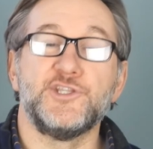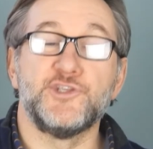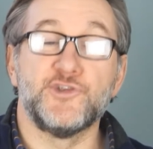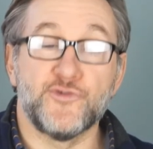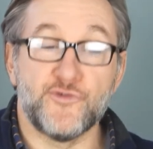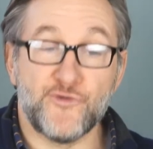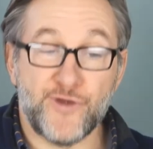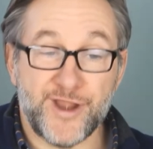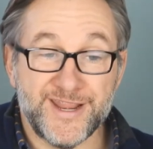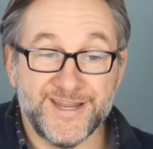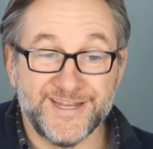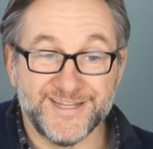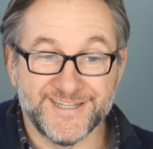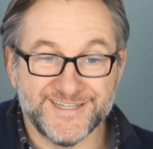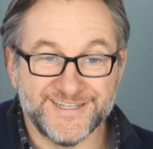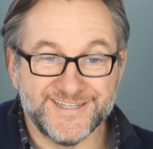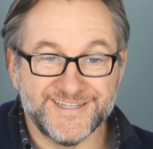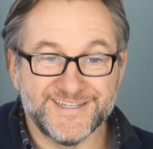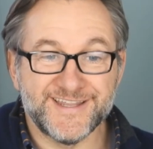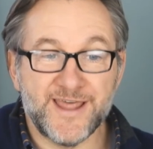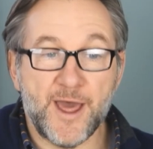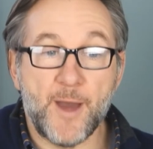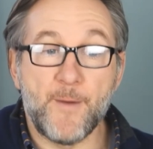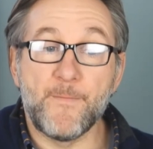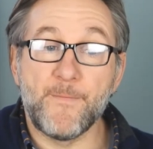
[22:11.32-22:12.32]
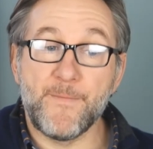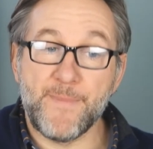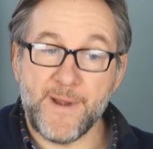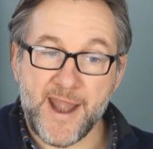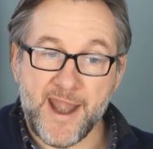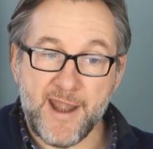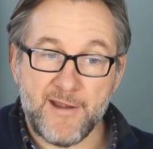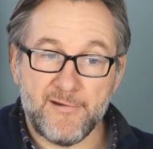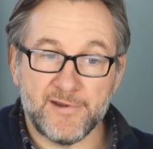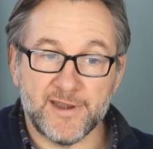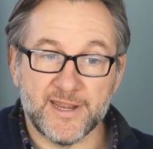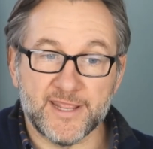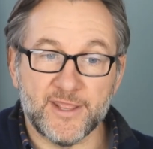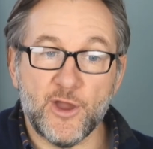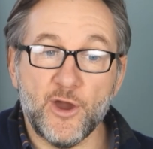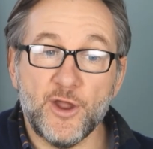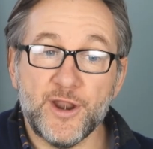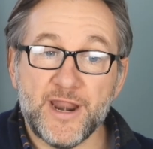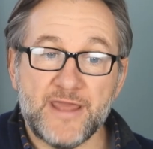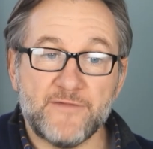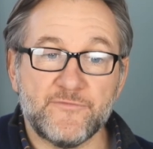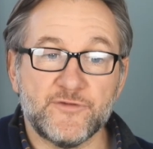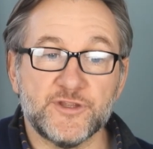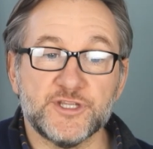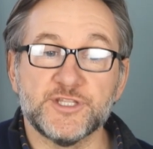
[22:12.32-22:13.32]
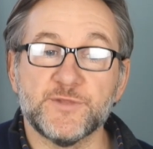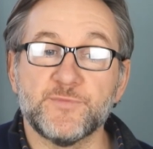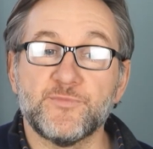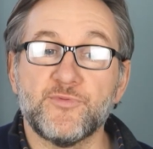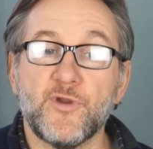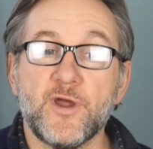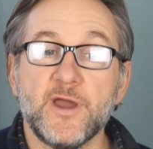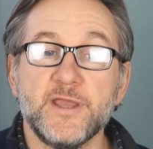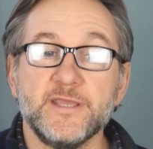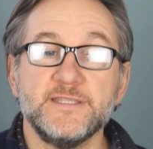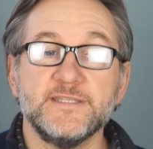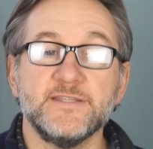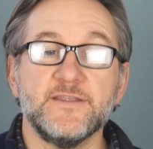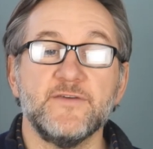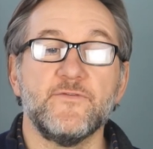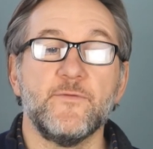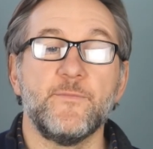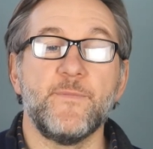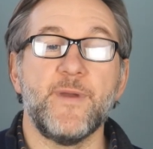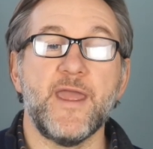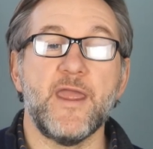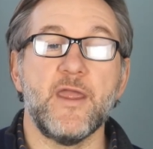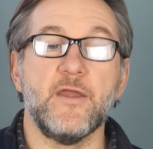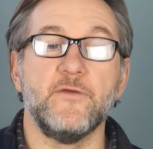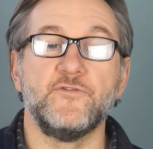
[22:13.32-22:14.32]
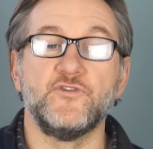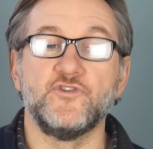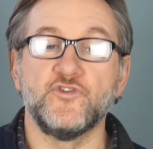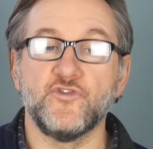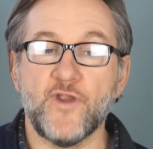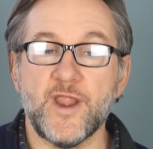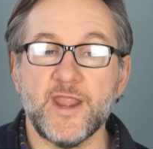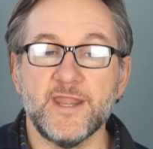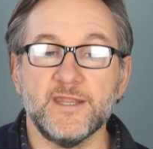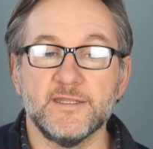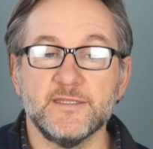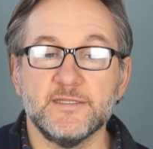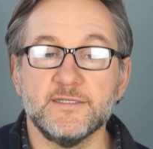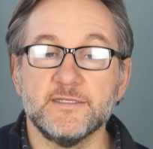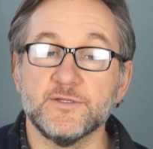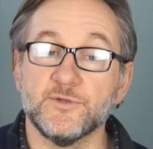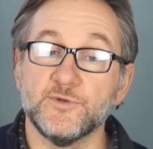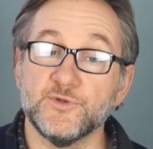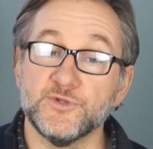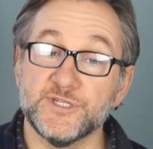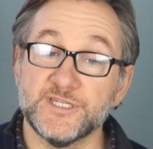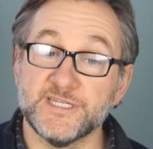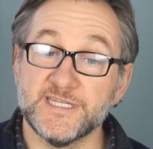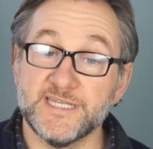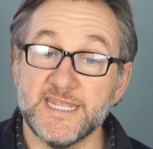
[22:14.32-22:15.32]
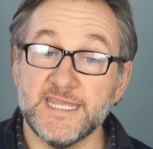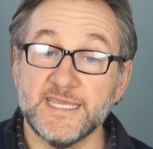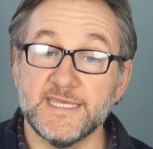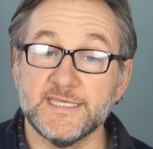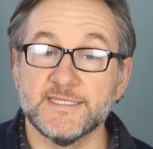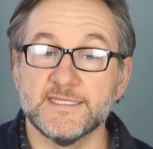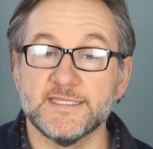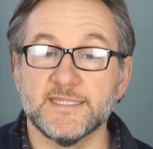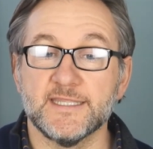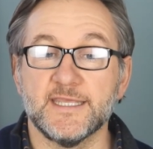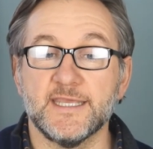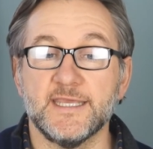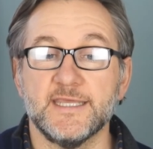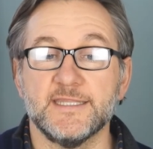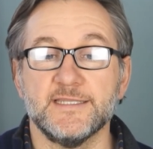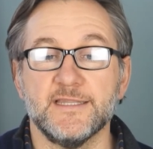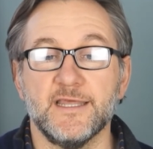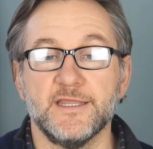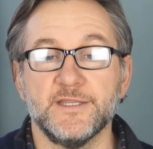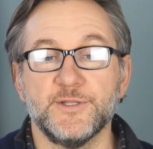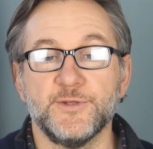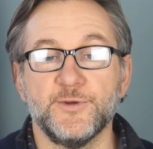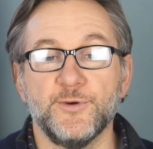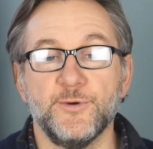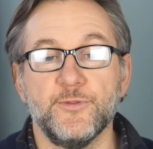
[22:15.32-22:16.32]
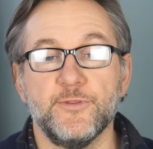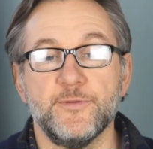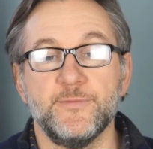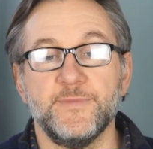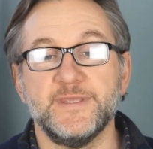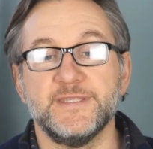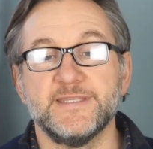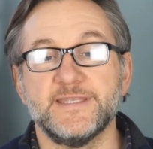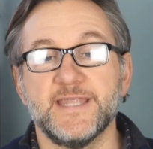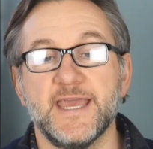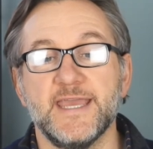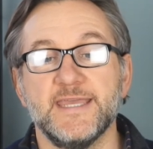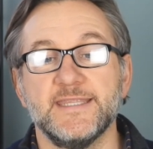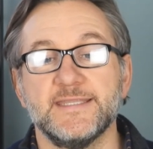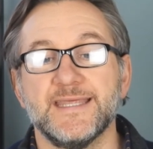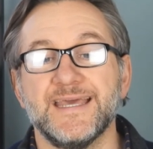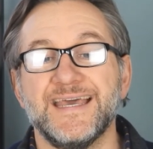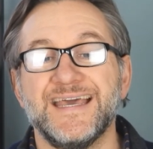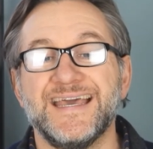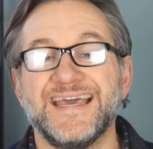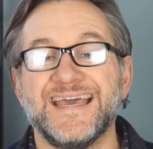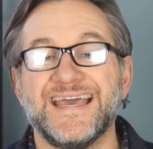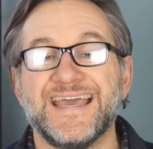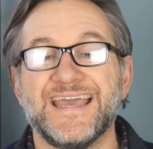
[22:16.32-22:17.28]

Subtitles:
trainers, apparently, on average, the price of a pair of trainers, or sneakers as the kids like to call them these days,